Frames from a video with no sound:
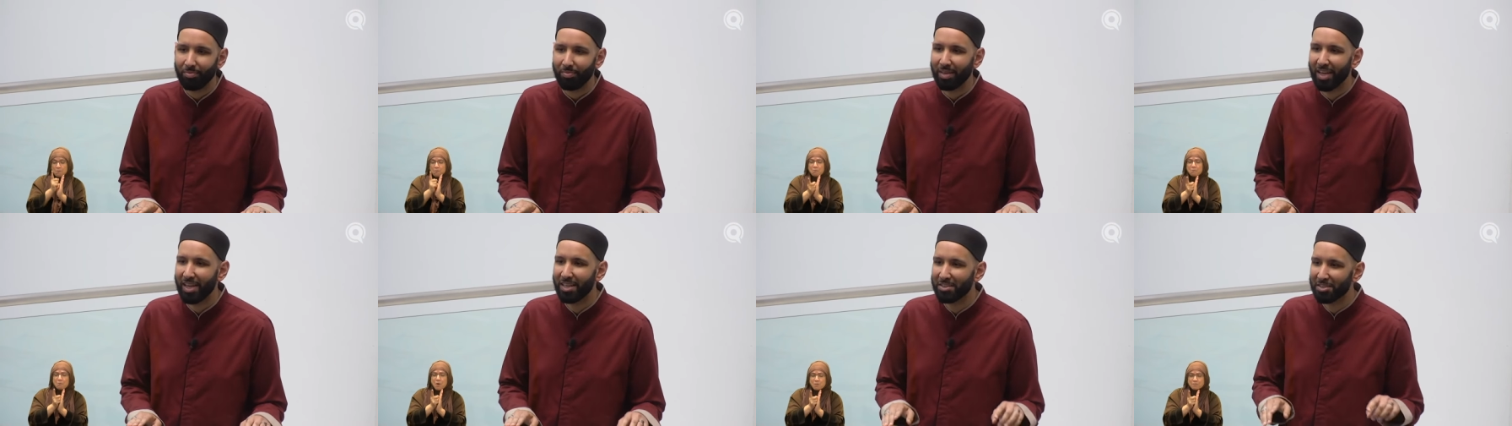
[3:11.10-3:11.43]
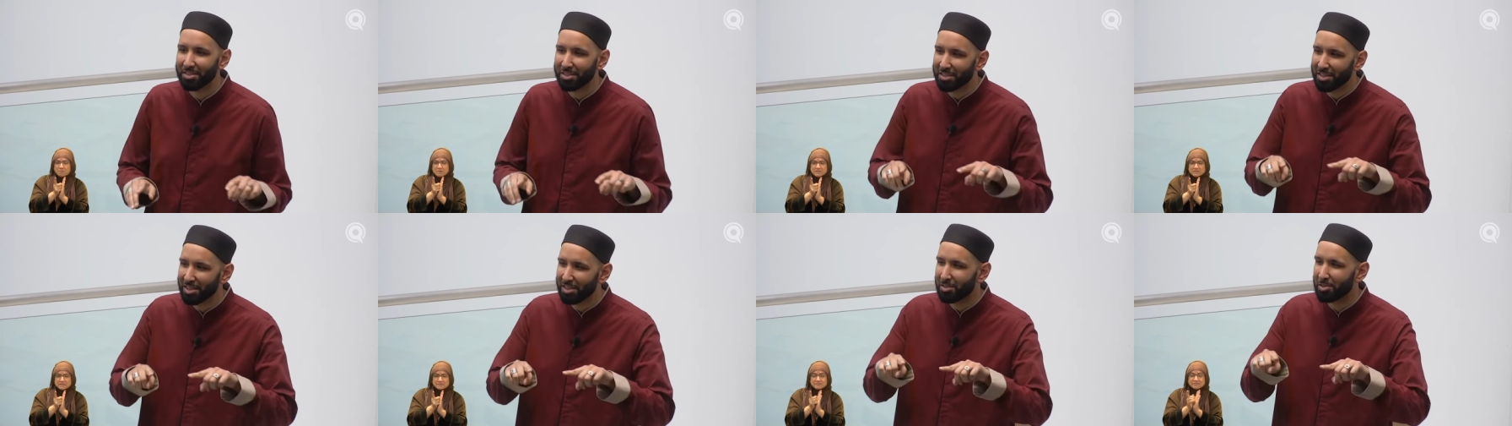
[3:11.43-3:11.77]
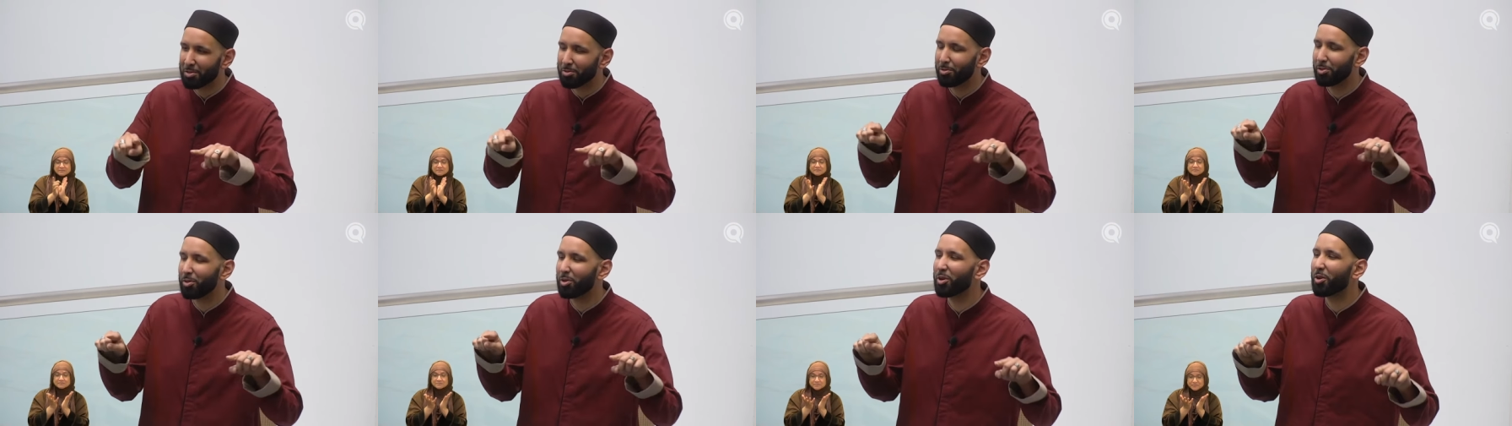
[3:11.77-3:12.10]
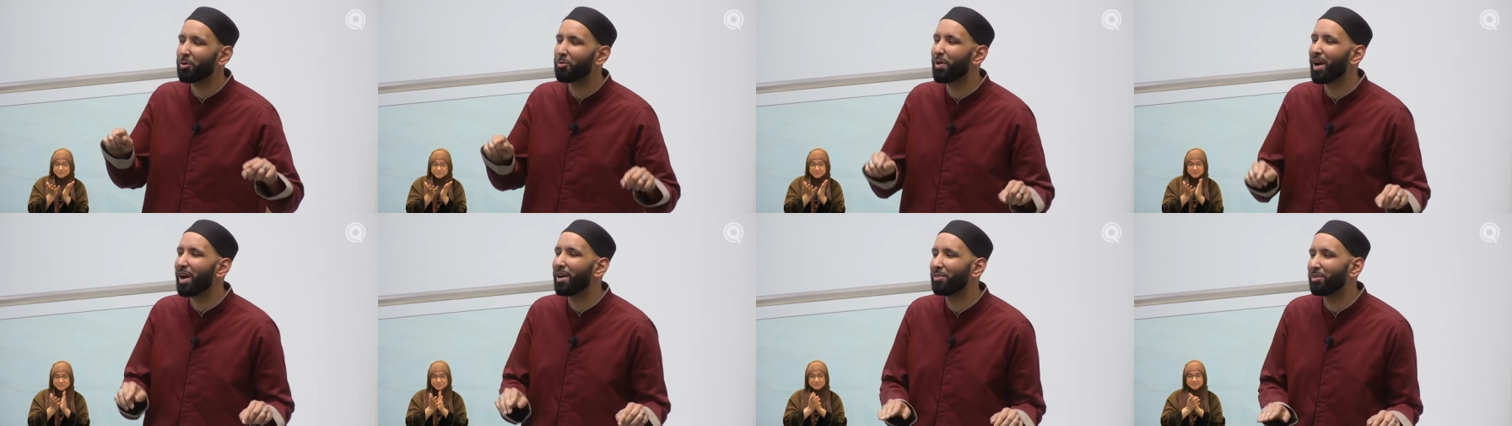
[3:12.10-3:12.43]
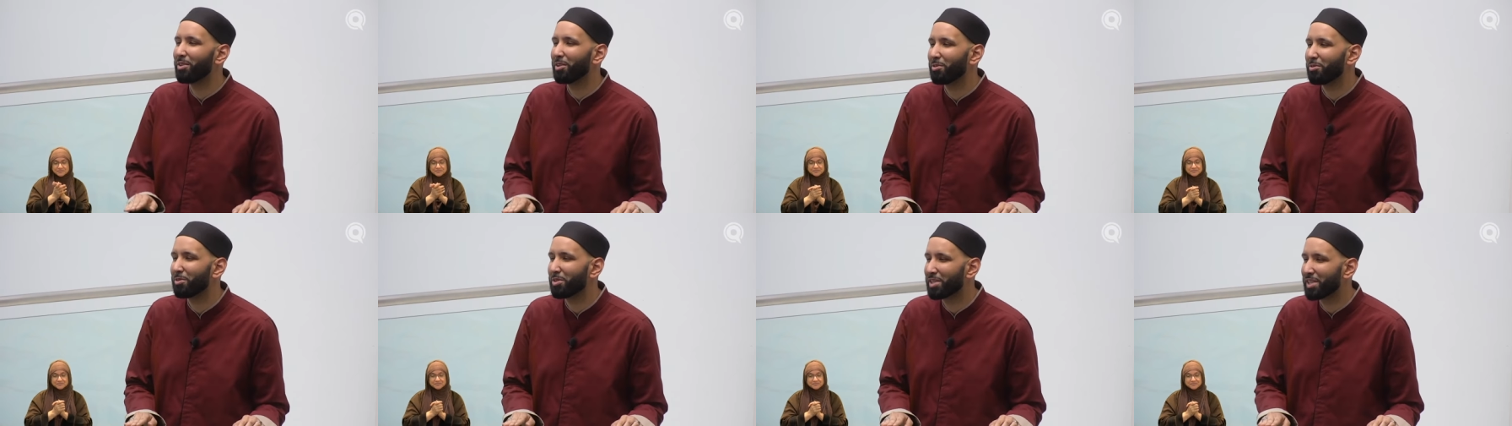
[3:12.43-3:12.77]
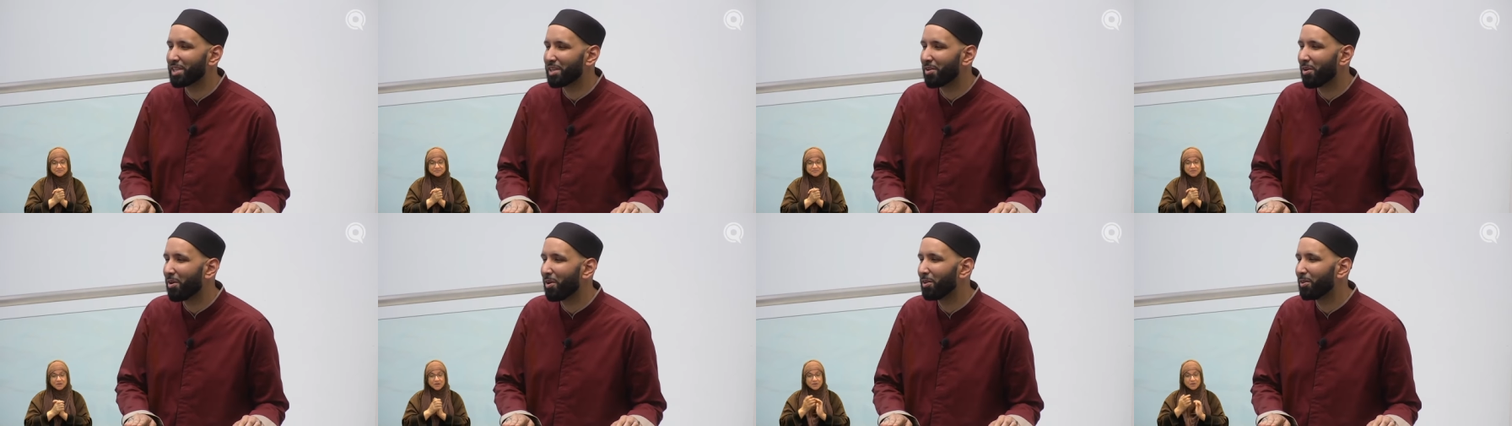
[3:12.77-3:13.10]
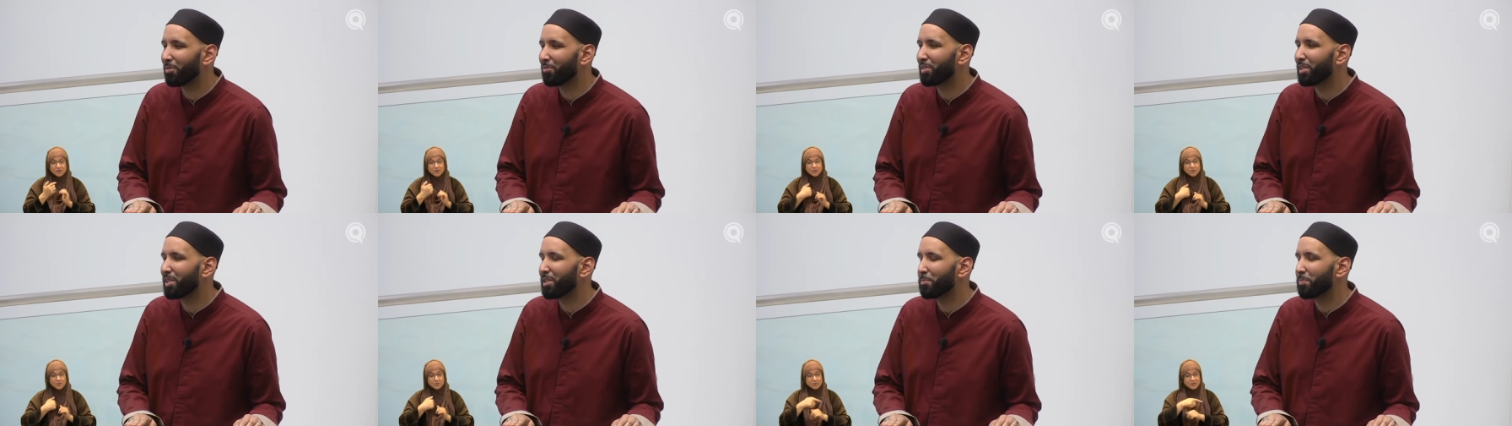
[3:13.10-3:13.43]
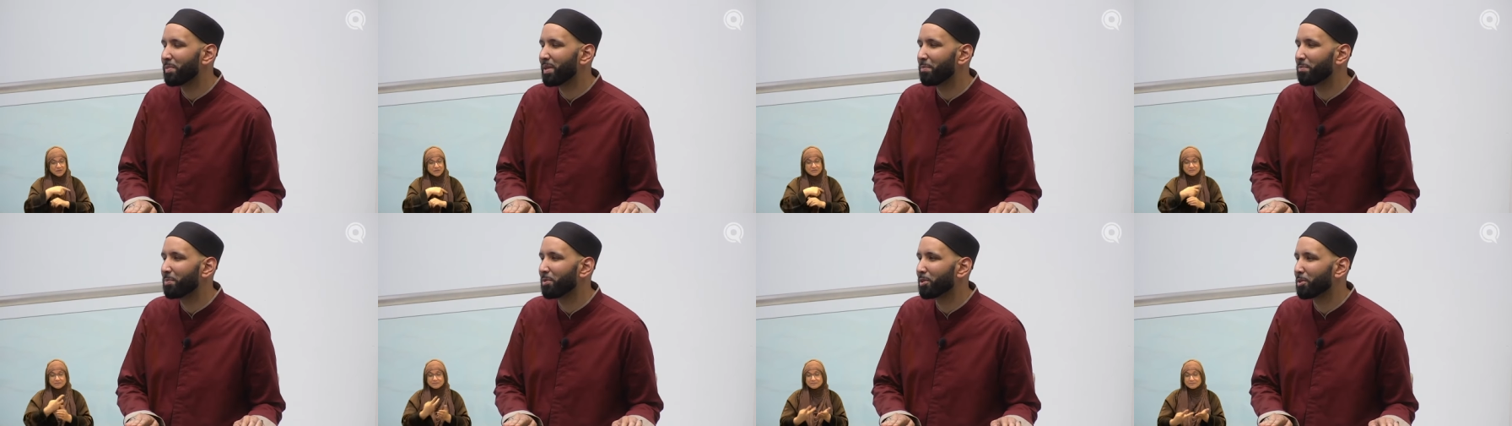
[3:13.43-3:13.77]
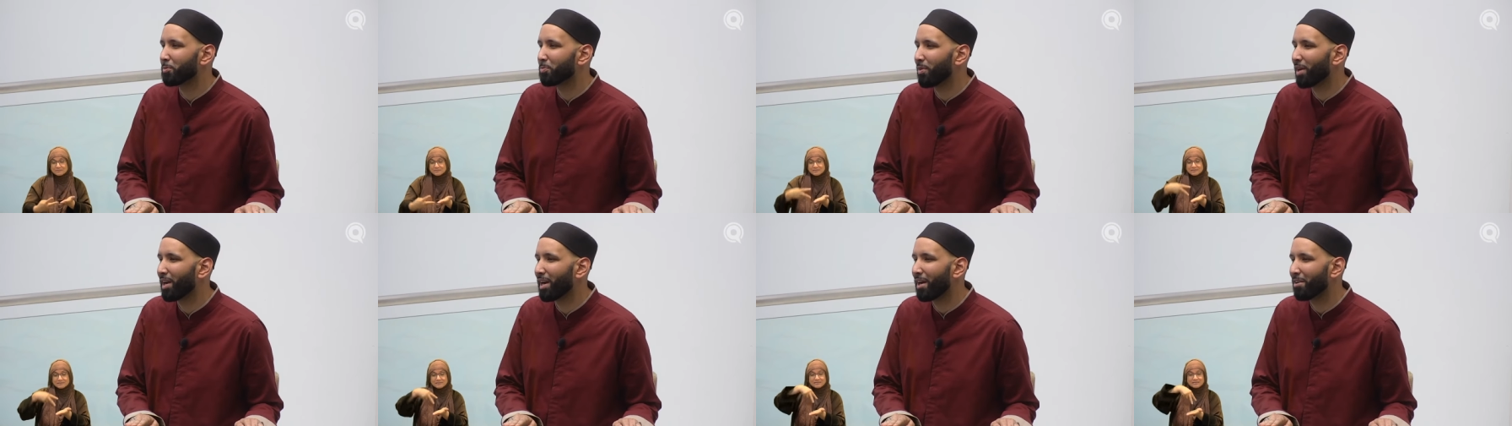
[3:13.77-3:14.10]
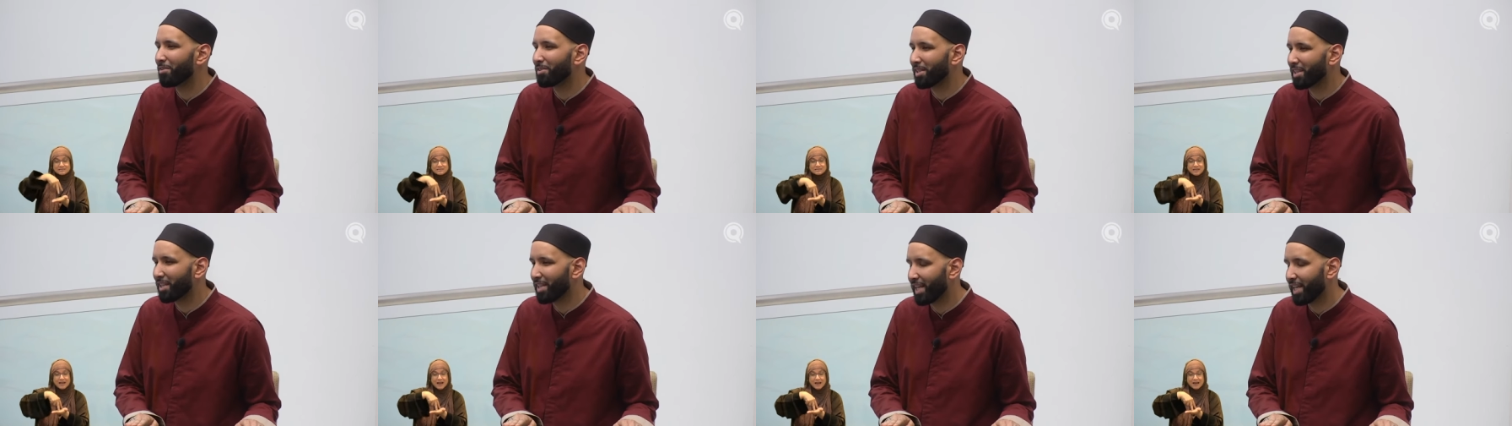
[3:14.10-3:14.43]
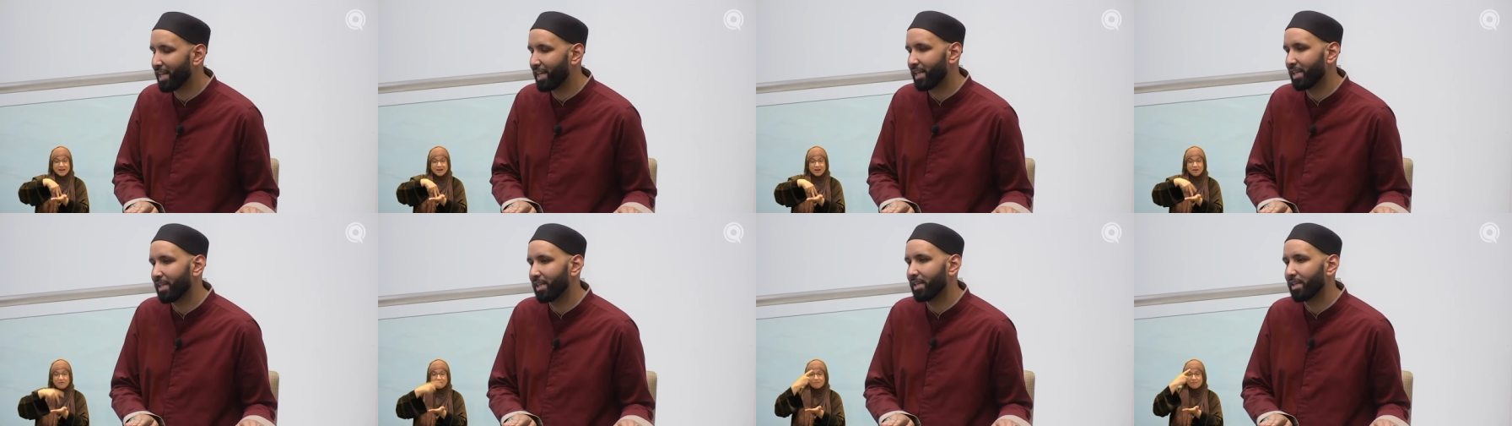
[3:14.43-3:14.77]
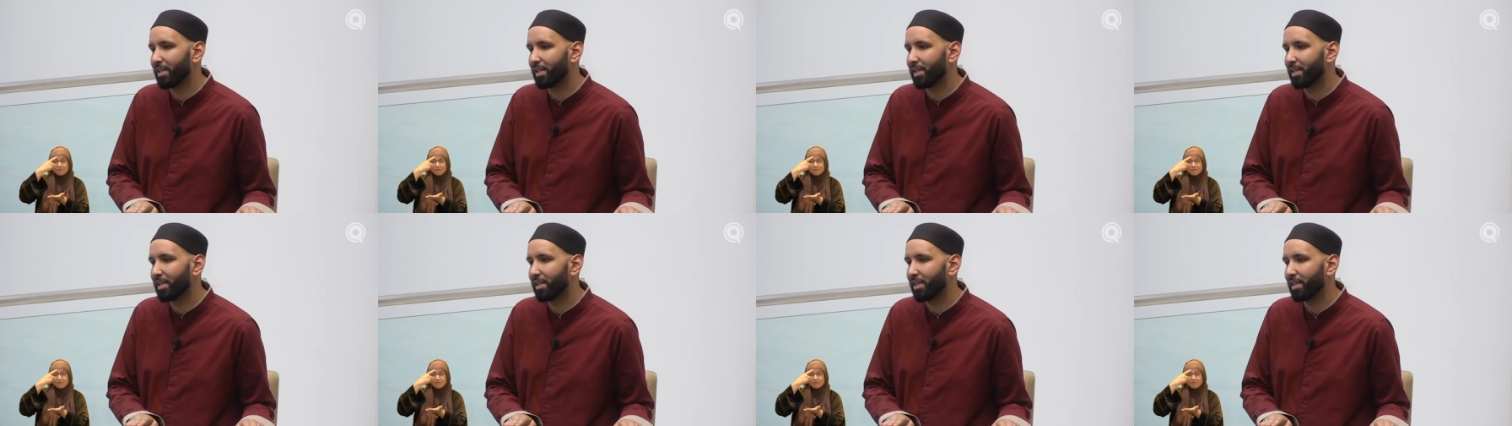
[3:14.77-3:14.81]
And just as you look around and you see all of these people spread out today,